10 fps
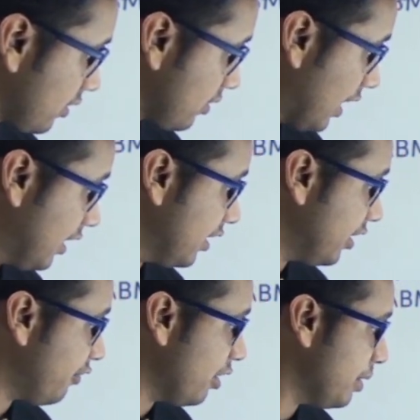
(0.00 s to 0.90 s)
and
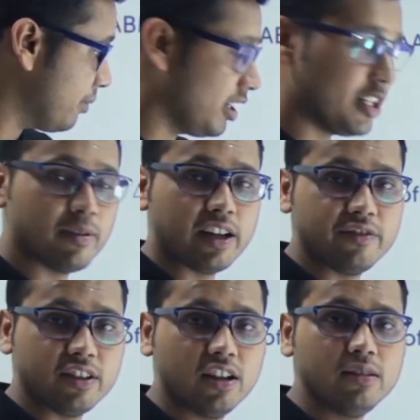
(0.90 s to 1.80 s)
it will be multiplied
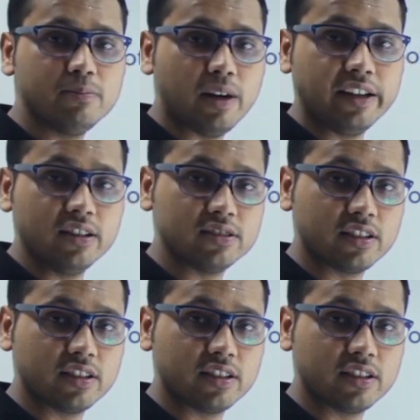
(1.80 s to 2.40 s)
with a minus